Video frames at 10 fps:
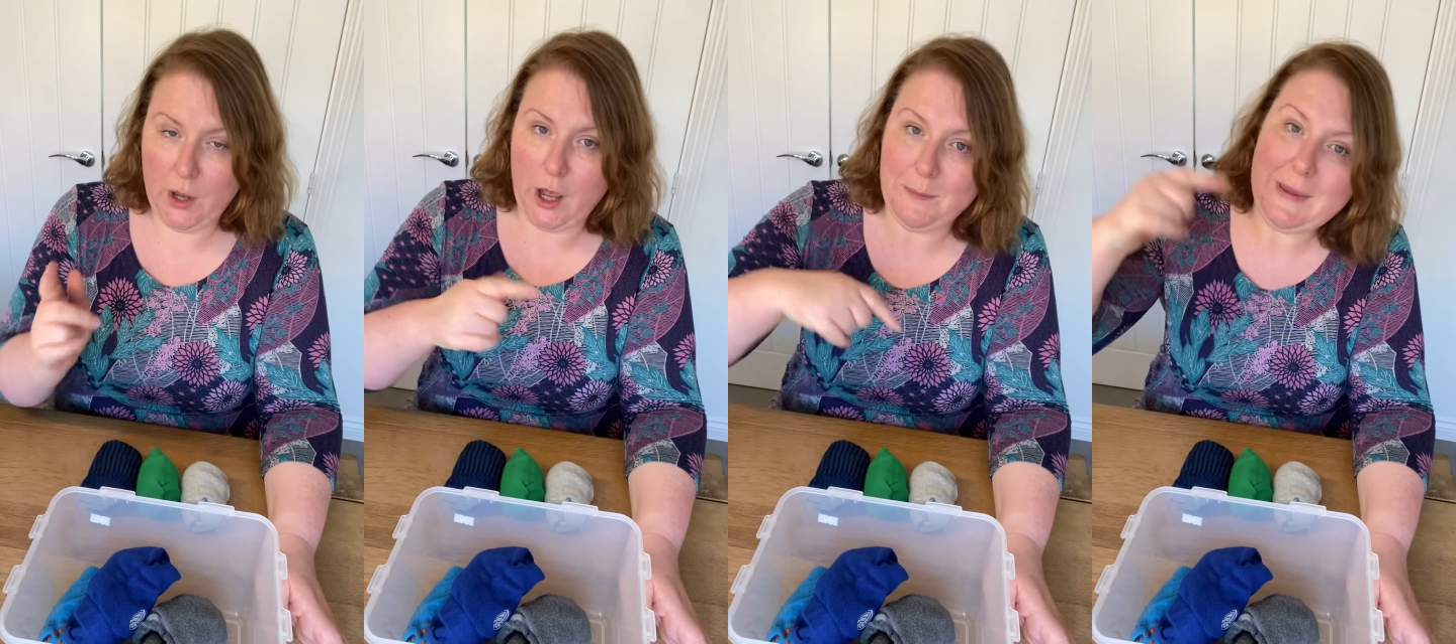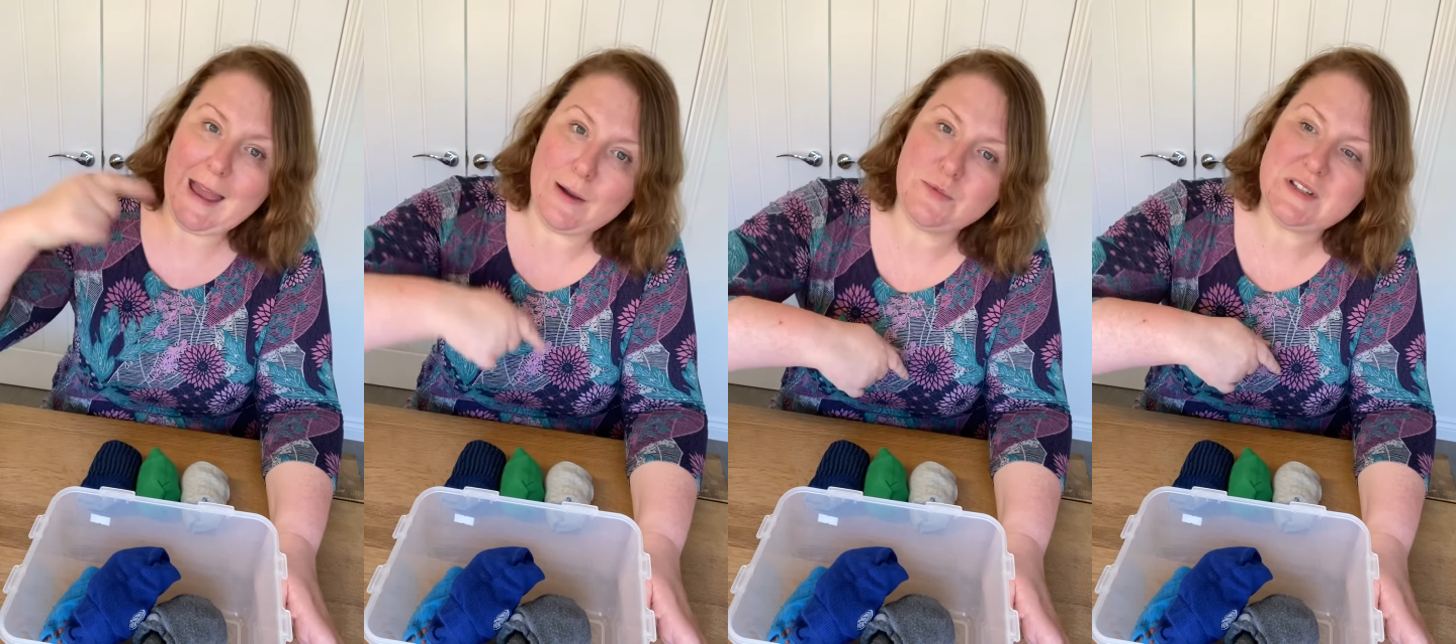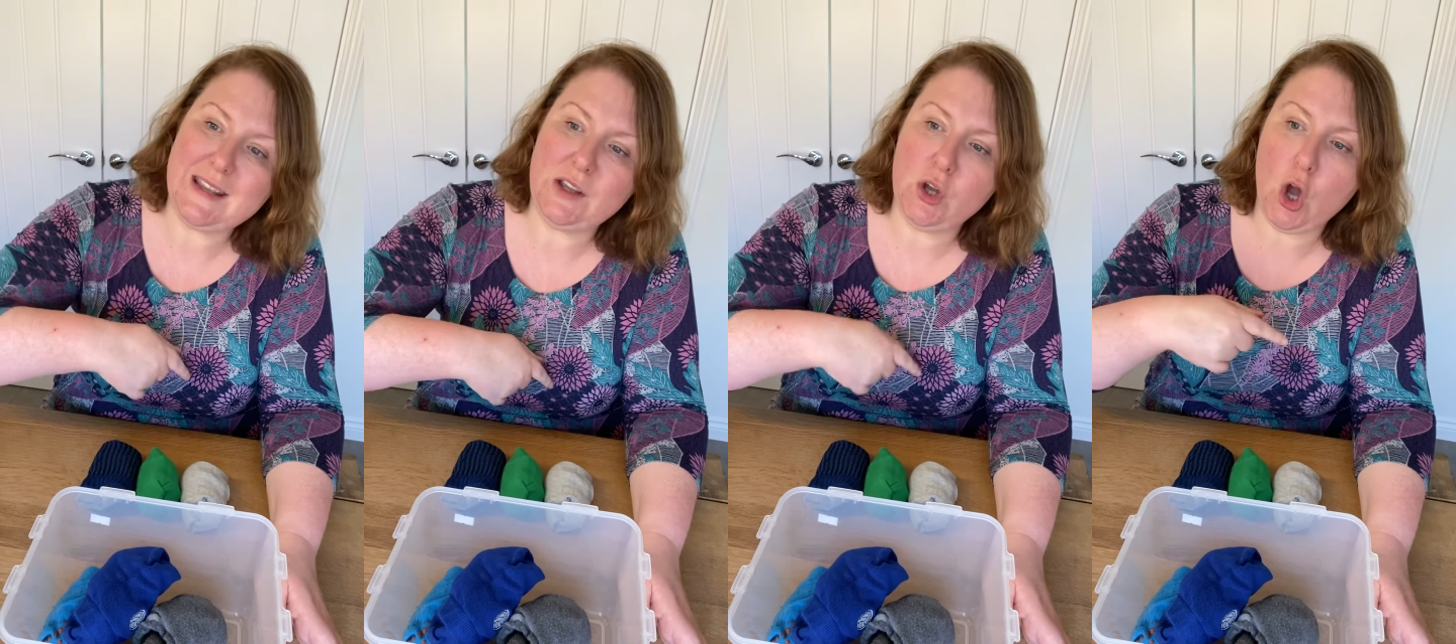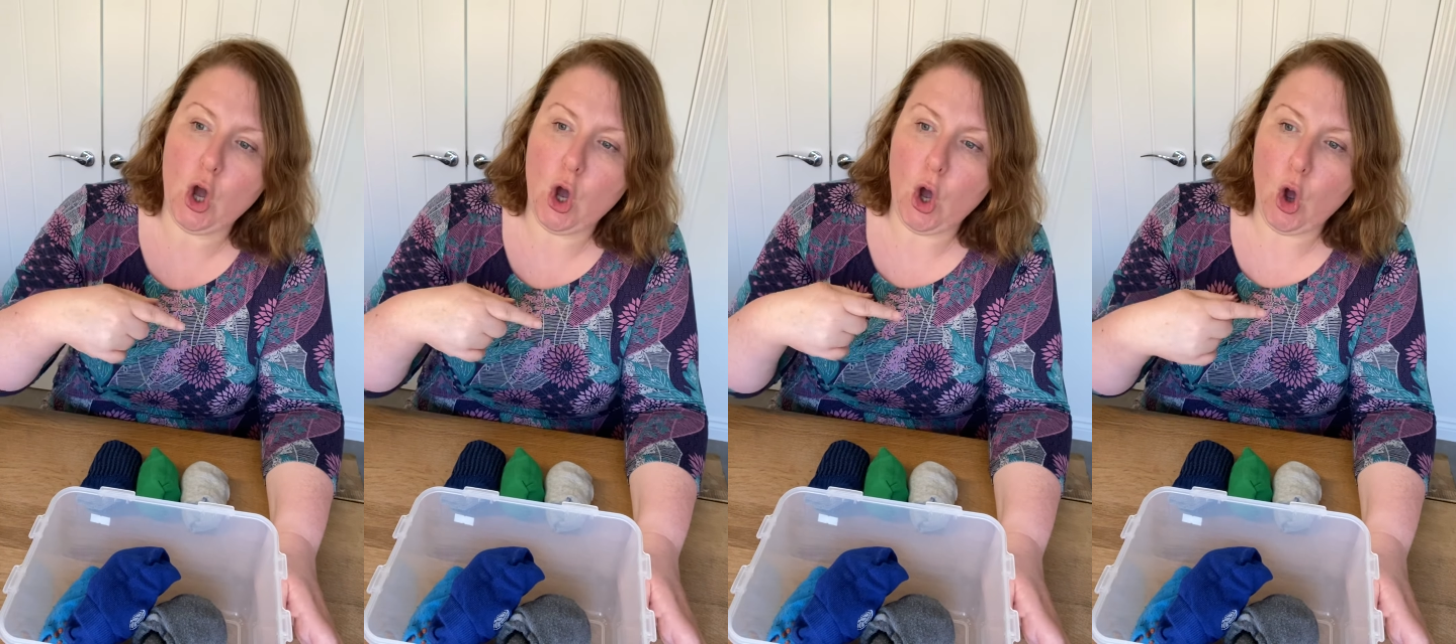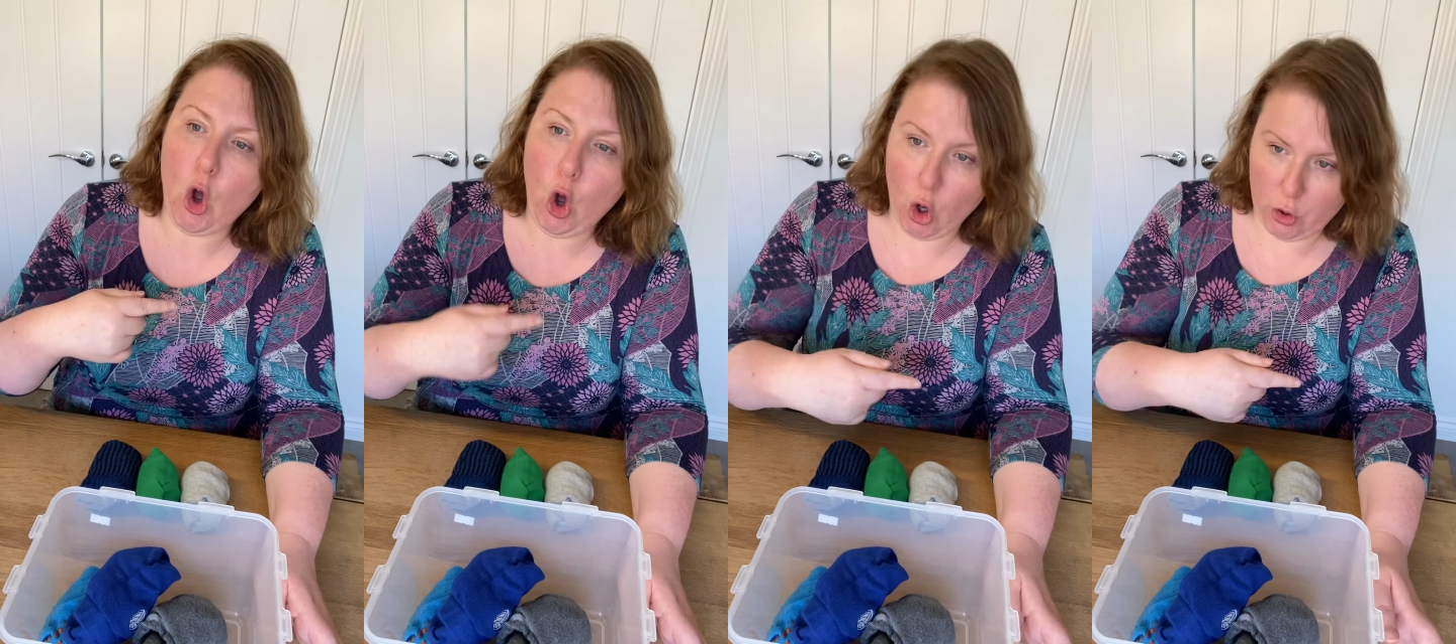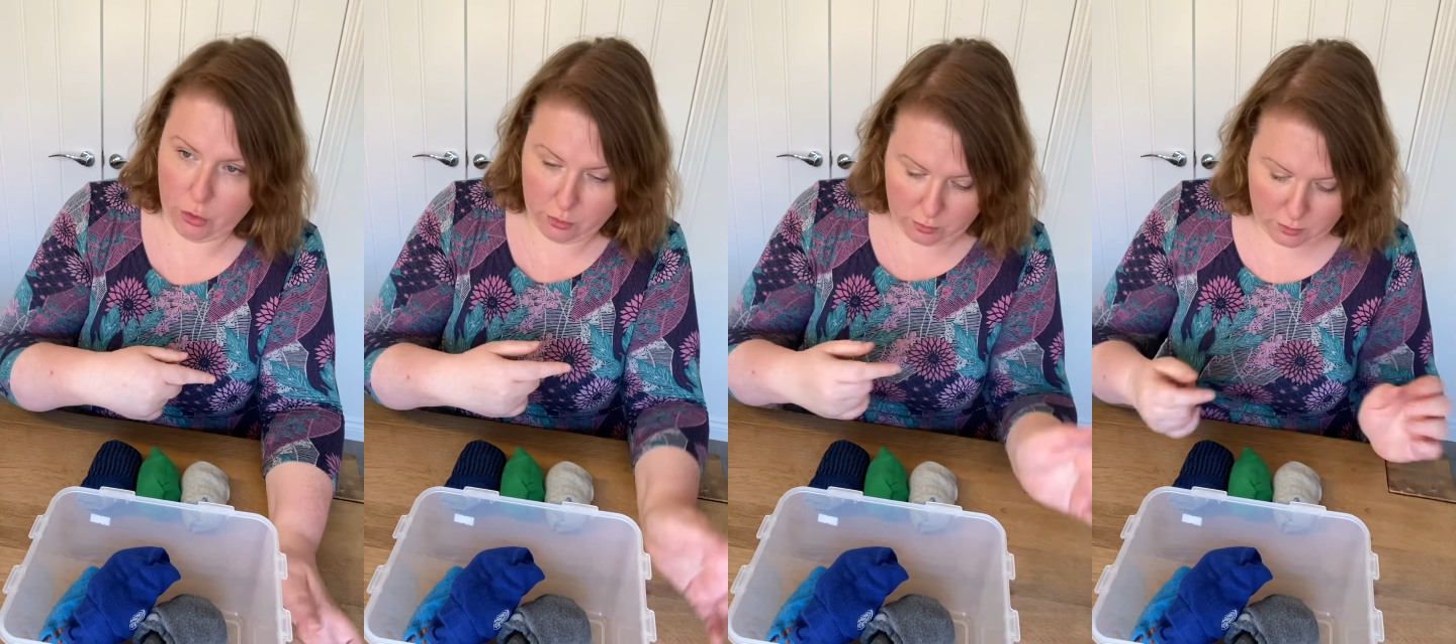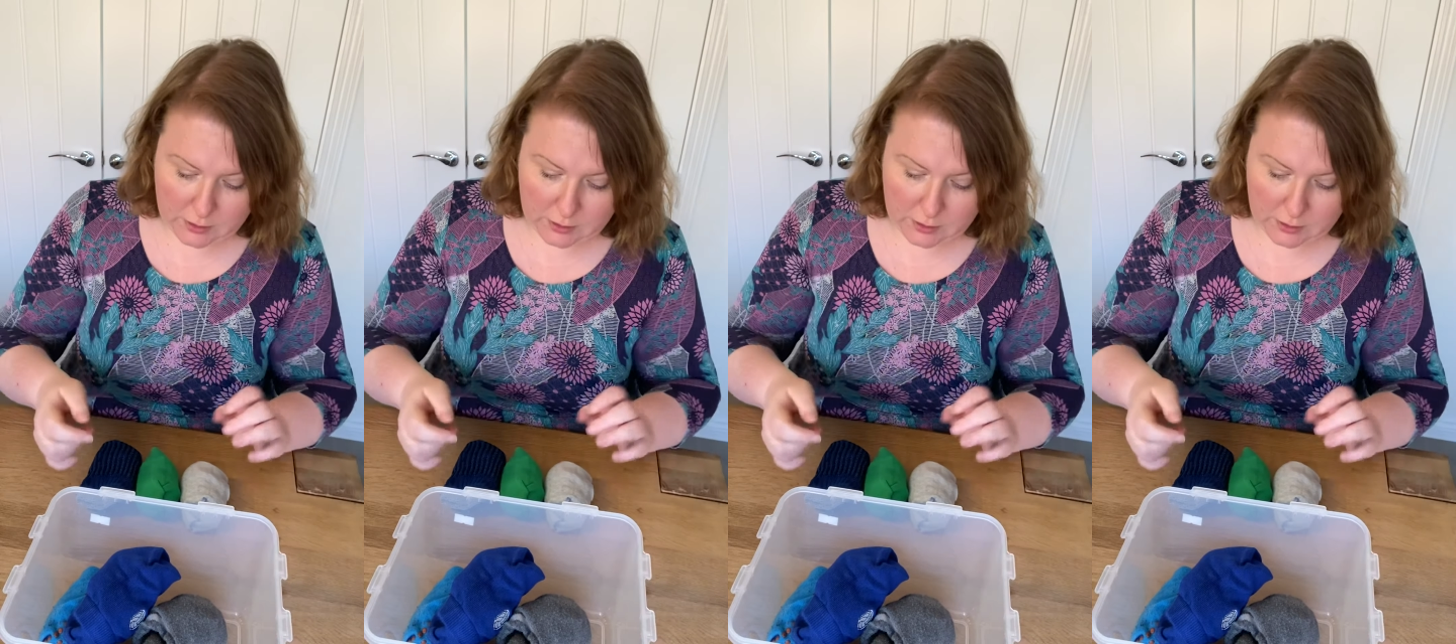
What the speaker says: I'm counting on